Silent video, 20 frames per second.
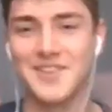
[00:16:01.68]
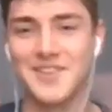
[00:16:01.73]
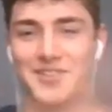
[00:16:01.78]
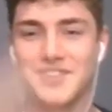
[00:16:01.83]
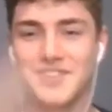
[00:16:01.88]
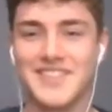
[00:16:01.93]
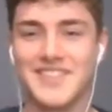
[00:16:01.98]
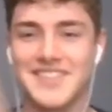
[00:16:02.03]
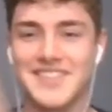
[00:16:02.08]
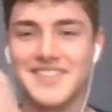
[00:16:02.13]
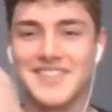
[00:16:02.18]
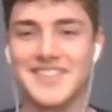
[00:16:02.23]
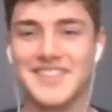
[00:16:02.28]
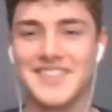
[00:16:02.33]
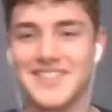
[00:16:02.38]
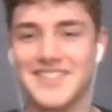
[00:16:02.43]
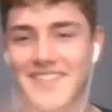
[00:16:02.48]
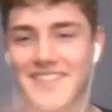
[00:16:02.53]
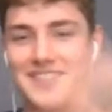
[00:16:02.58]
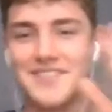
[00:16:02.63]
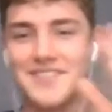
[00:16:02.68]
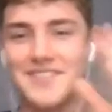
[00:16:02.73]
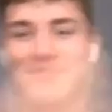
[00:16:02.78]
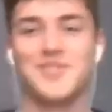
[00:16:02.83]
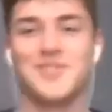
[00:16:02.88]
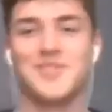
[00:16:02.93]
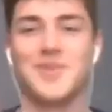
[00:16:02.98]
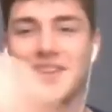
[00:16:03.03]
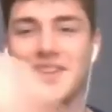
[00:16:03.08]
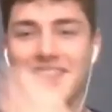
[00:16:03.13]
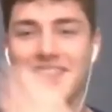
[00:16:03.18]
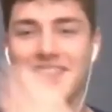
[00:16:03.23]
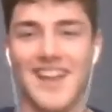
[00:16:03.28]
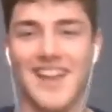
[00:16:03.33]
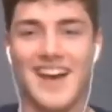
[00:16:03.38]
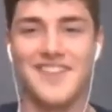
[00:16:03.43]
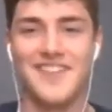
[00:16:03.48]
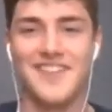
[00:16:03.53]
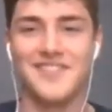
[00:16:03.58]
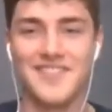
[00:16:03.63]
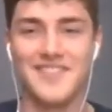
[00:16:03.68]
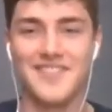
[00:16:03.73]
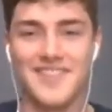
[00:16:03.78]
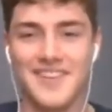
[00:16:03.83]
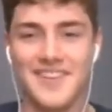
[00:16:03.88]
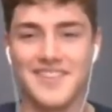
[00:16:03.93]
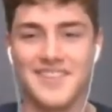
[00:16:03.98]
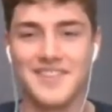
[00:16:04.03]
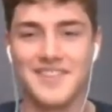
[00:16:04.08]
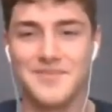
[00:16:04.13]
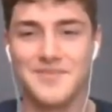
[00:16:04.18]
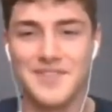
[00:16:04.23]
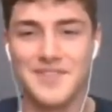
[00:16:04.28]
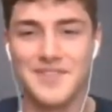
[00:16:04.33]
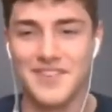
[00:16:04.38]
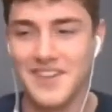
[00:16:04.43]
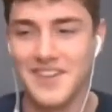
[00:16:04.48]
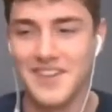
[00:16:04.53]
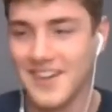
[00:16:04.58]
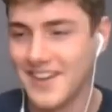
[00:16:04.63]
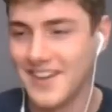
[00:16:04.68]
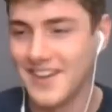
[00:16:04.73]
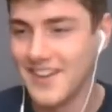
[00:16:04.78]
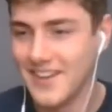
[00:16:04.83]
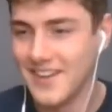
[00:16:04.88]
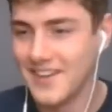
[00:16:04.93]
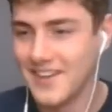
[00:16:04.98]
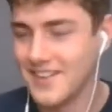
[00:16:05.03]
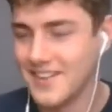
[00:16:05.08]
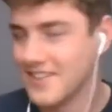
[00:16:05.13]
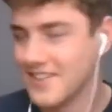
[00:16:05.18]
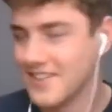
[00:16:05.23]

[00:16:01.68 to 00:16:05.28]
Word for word: distance and join live on the computer. Yeah. our